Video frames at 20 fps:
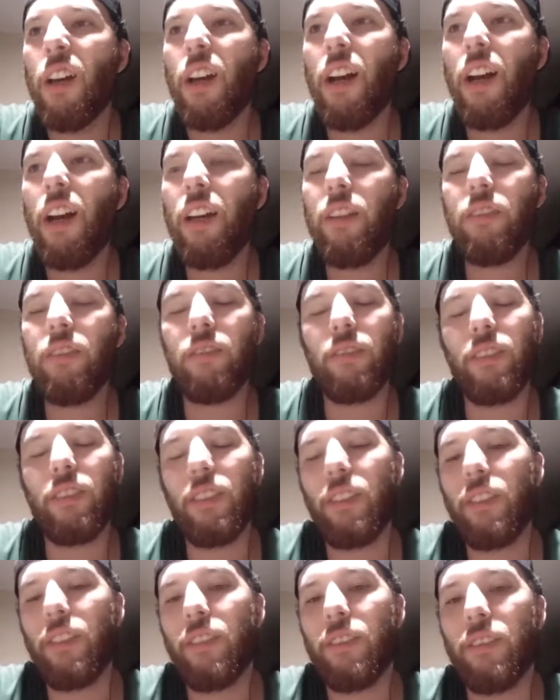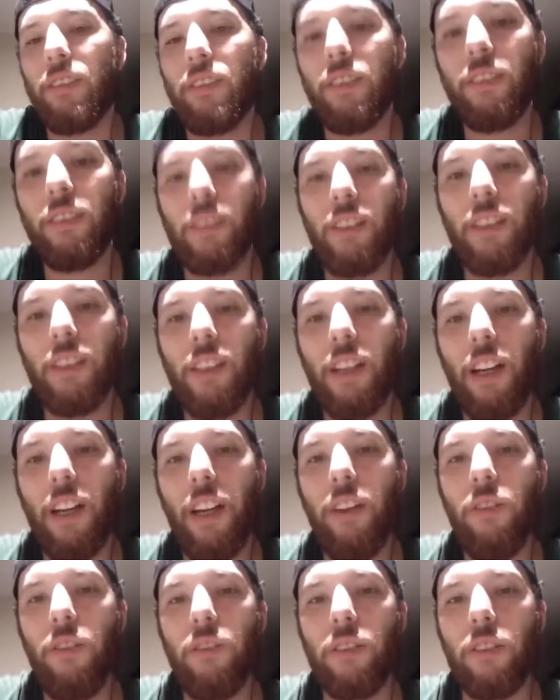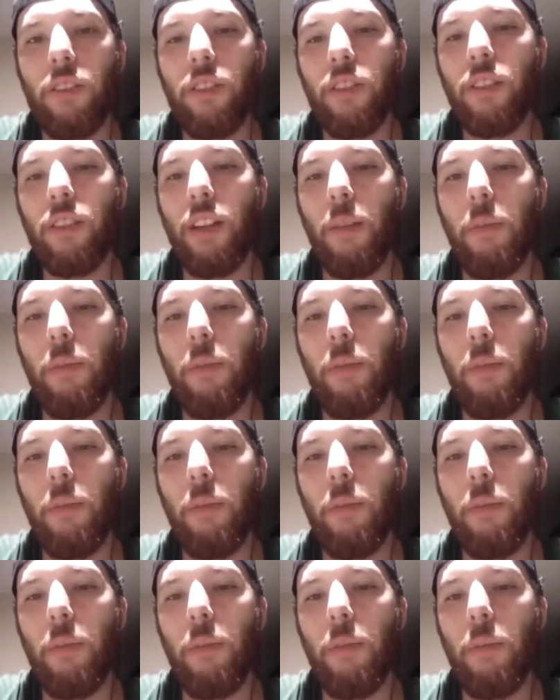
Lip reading: don't. I don't.